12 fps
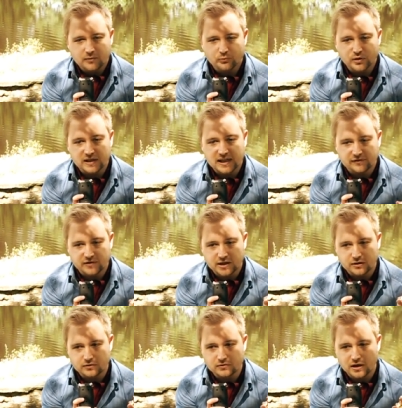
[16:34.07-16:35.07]
but if
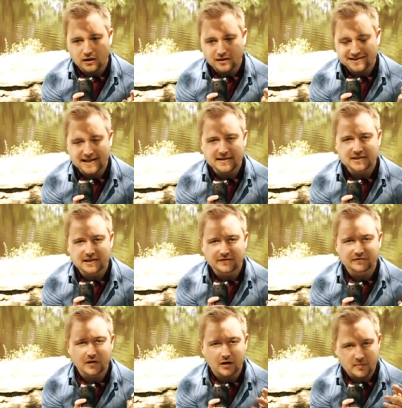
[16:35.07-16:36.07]
you are
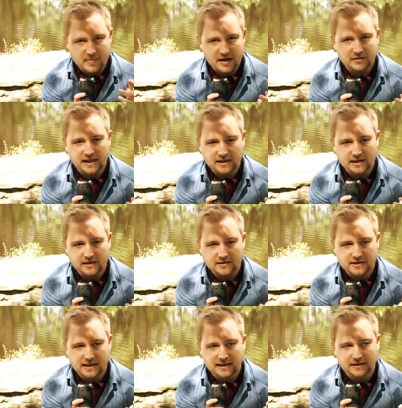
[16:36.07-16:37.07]
sensitive about that kind of
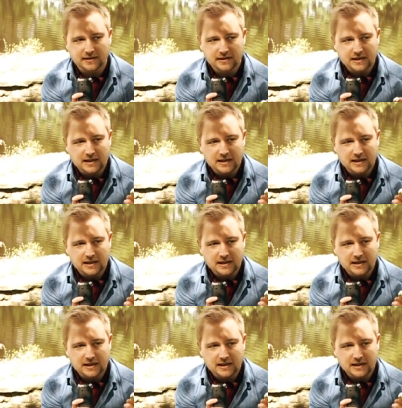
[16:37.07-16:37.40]
thing,